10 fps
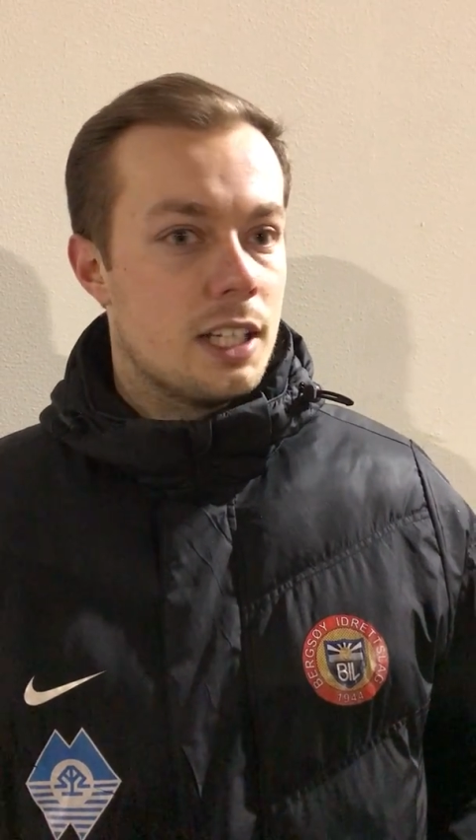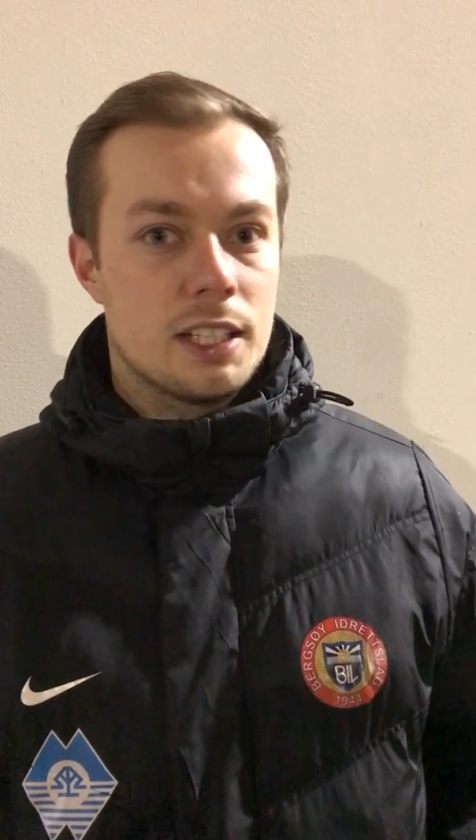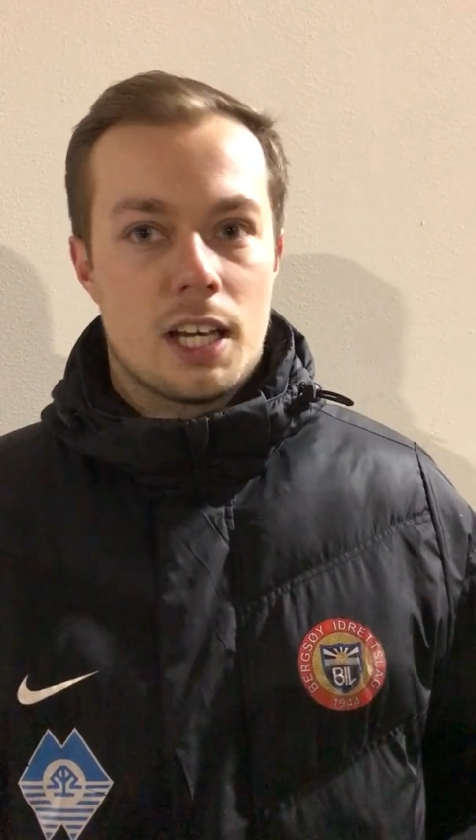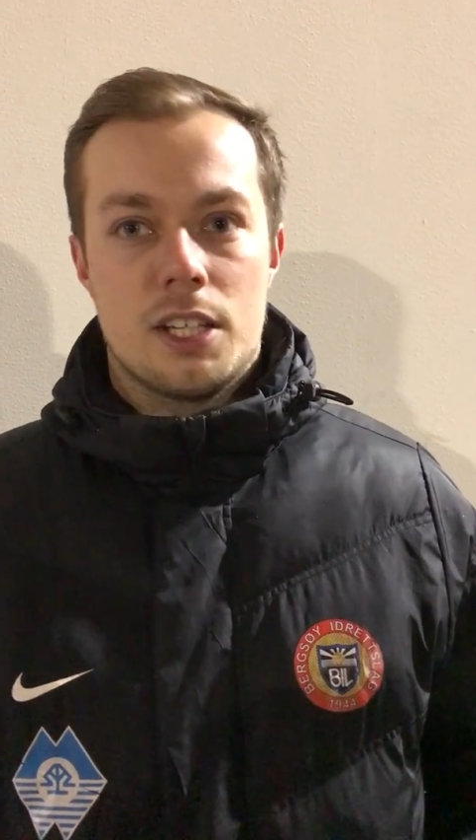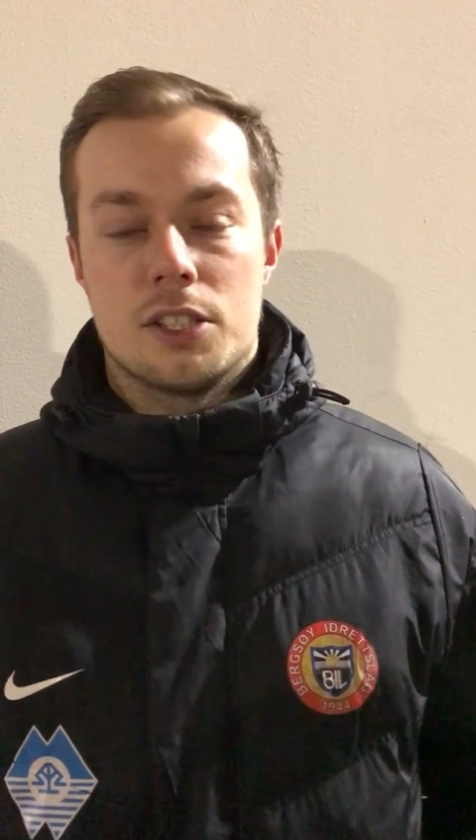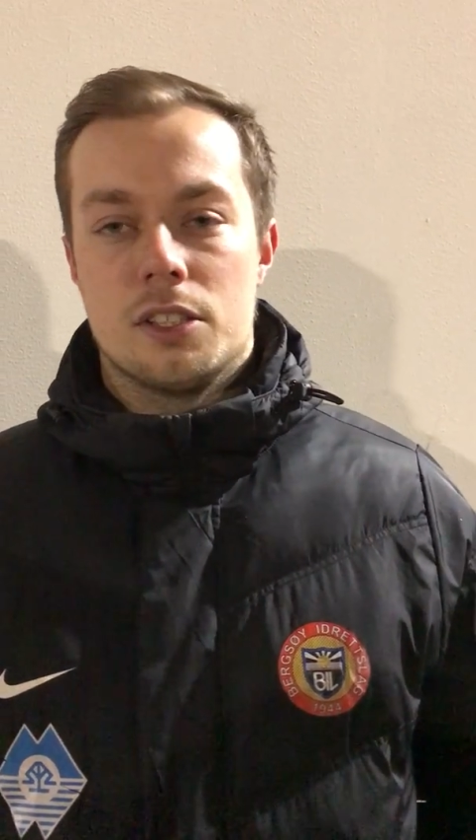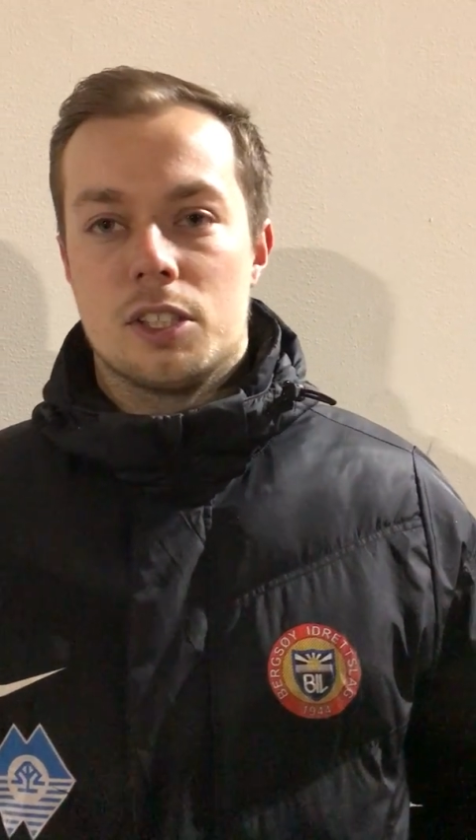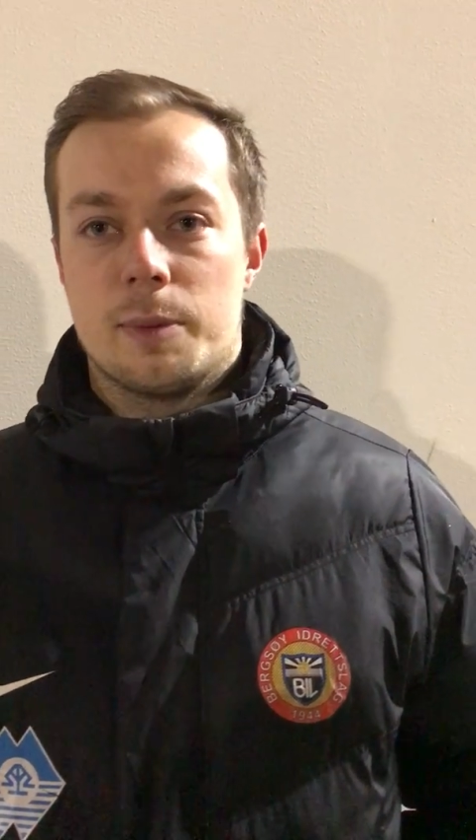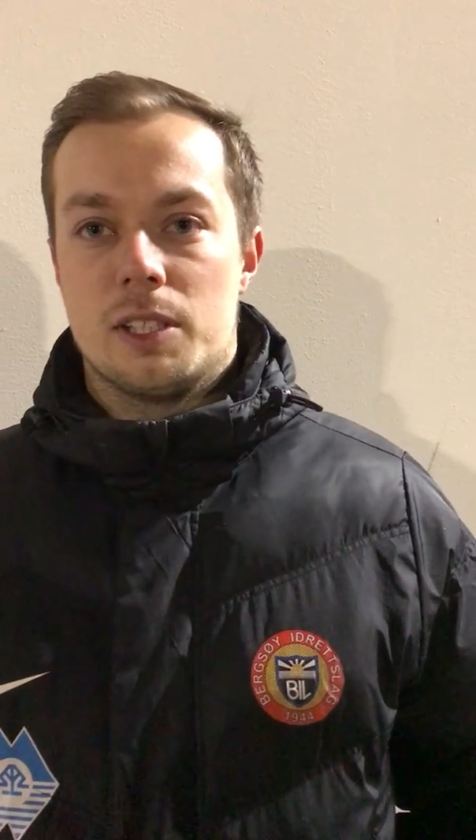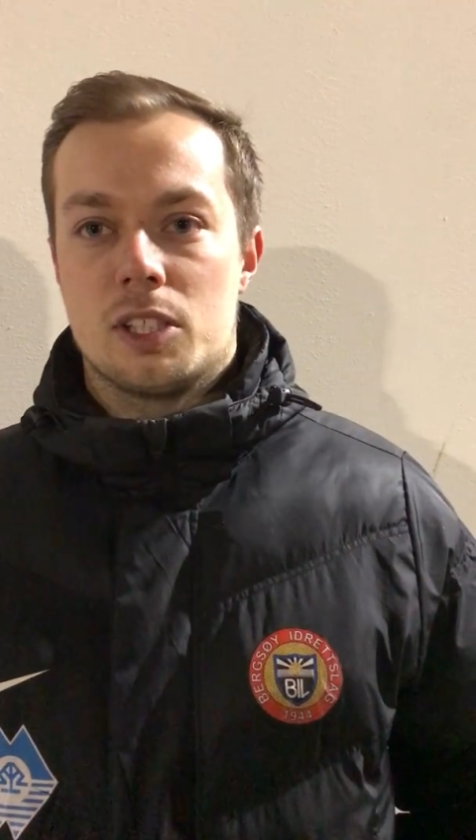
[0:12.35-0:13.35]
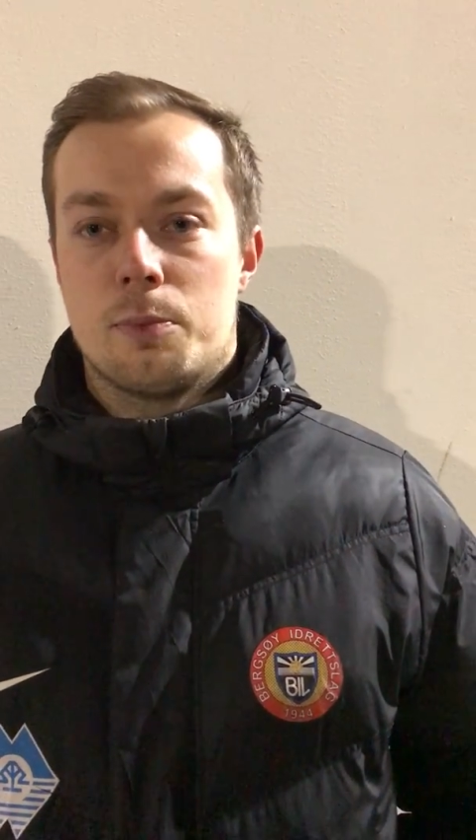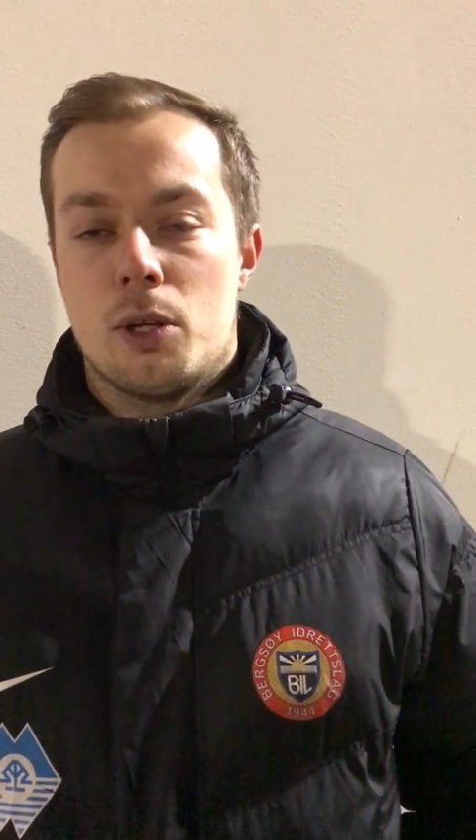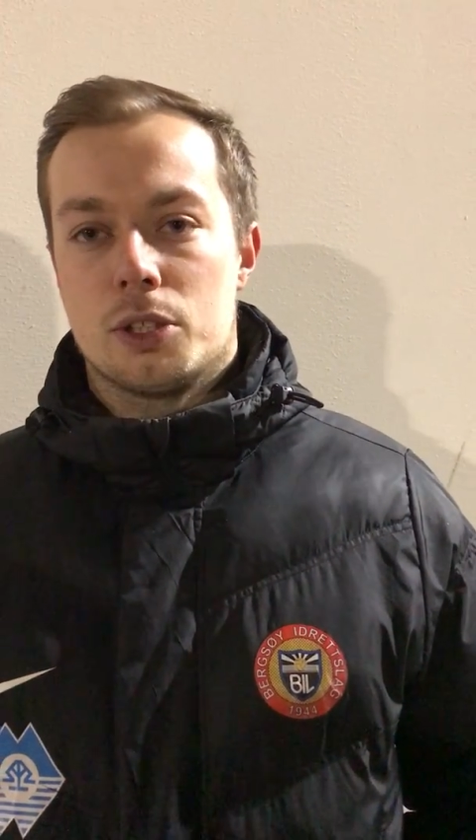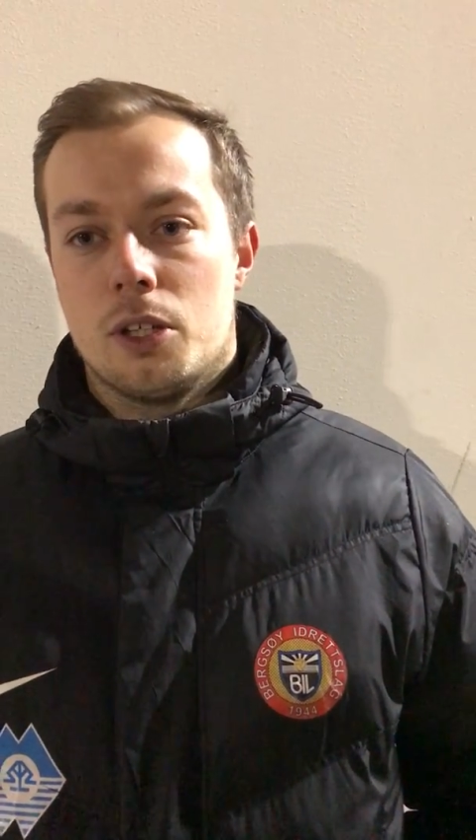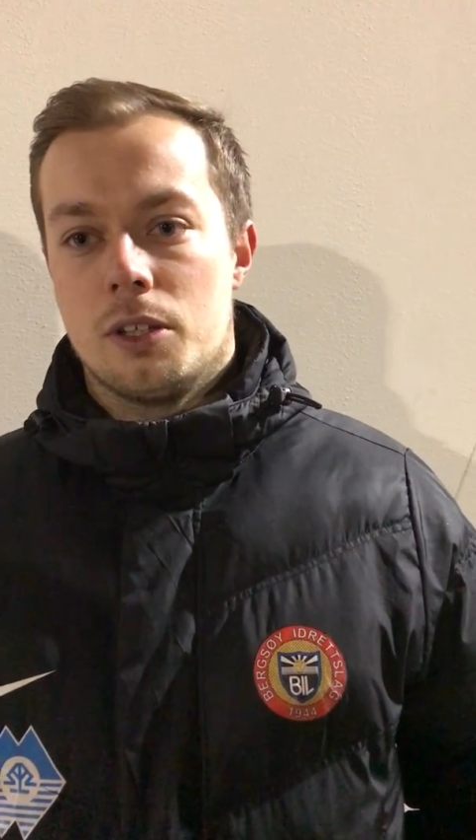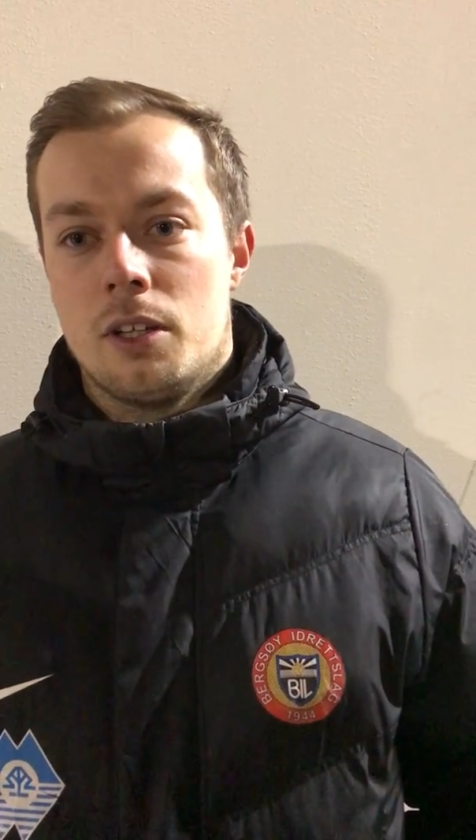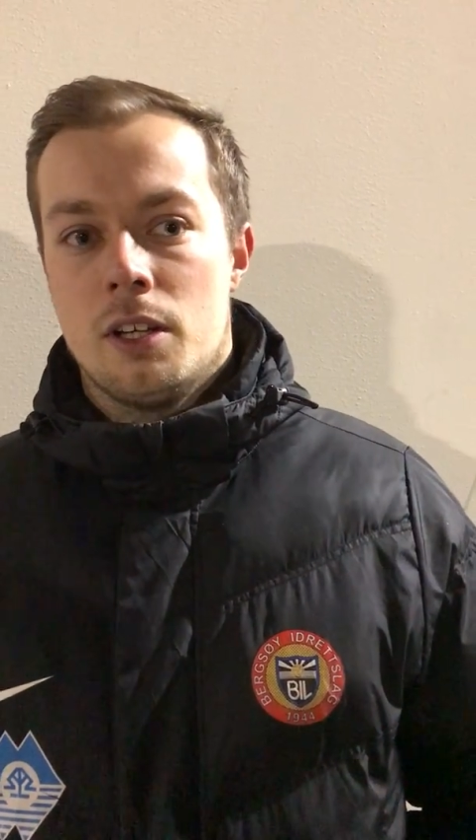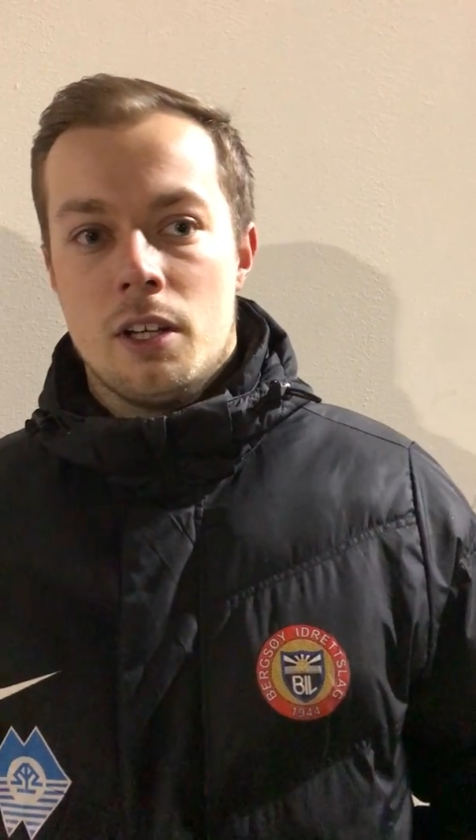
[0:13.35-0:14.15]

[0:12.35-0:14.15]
dedication has been spot on.